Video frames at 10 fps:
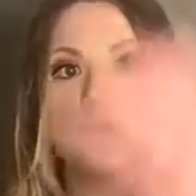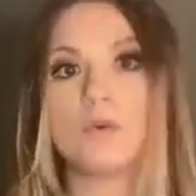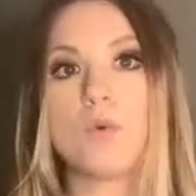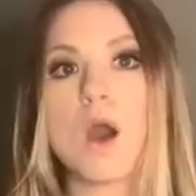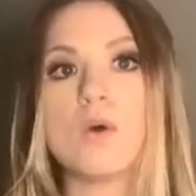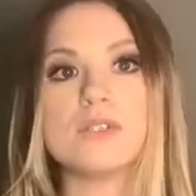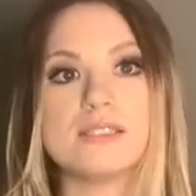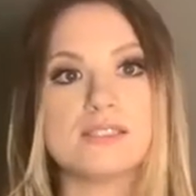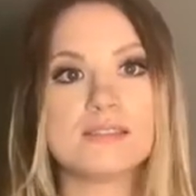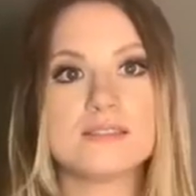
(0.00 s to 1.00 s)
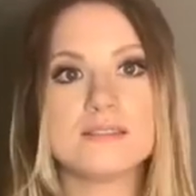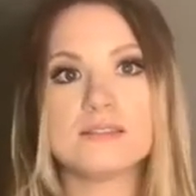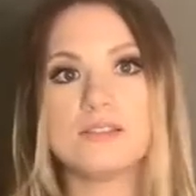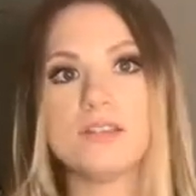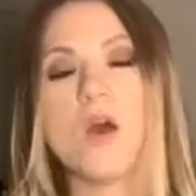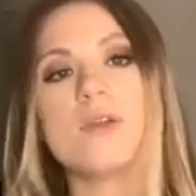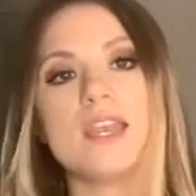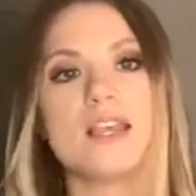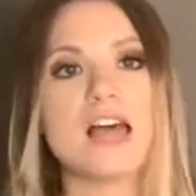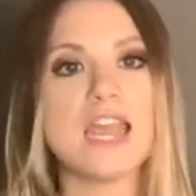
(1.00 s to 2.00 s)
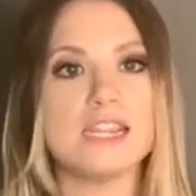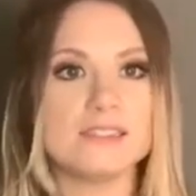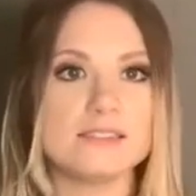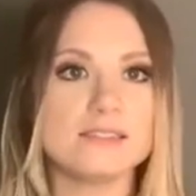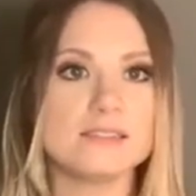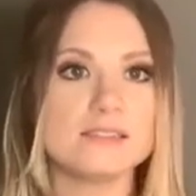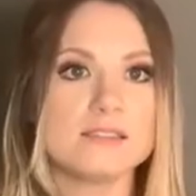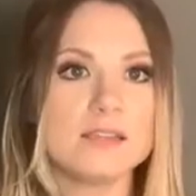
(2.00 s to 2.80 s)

Cute quotes don't get clients.